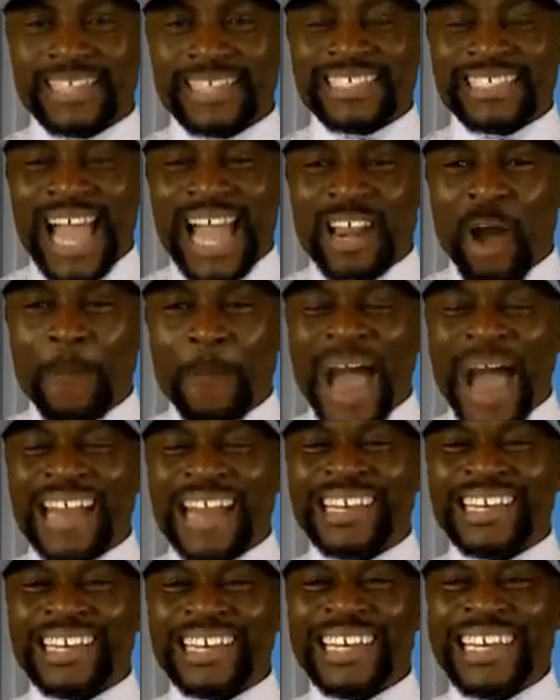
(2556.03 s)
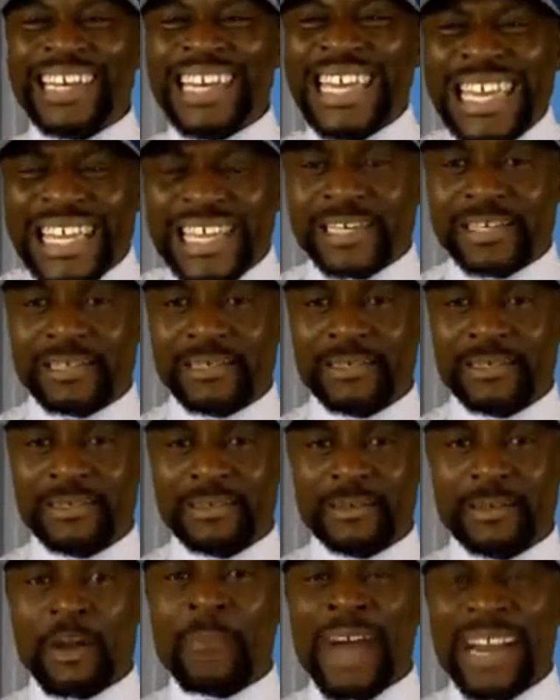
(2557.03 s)
Stand up and
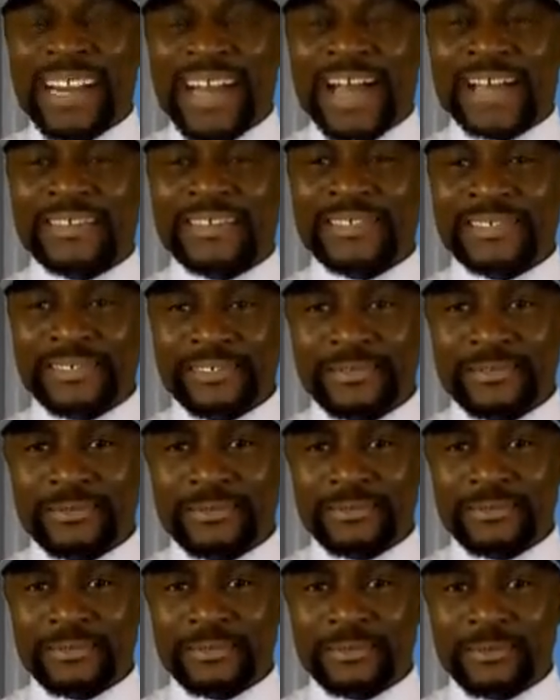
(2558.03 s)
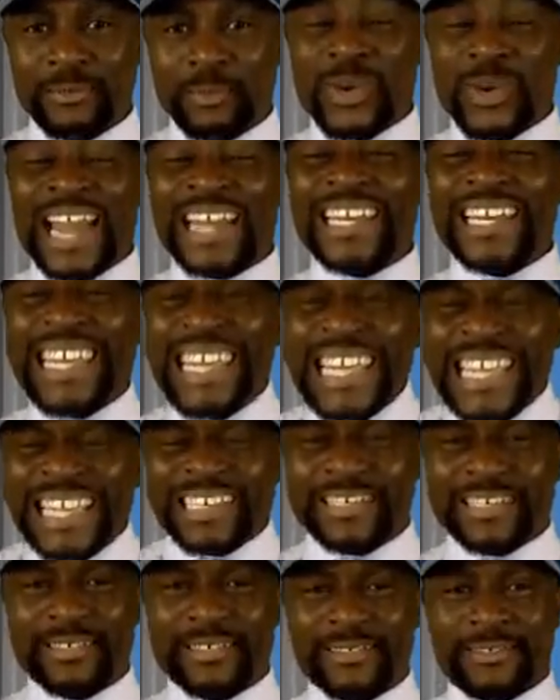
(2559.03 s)
lead, commanders. When I
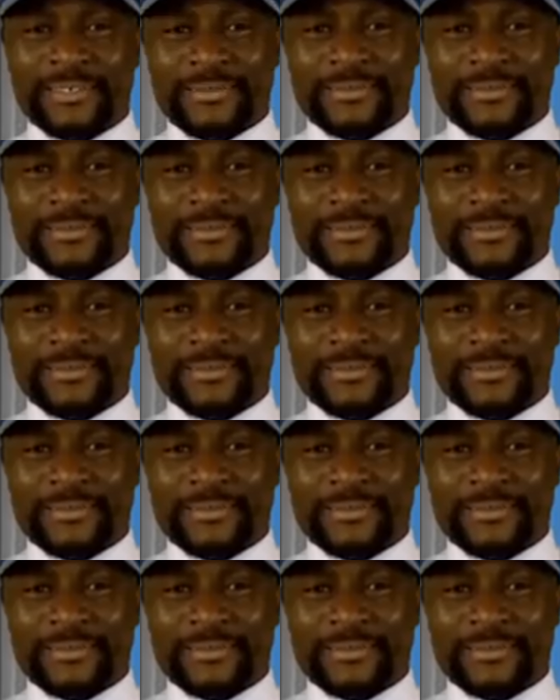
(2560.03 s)
lead.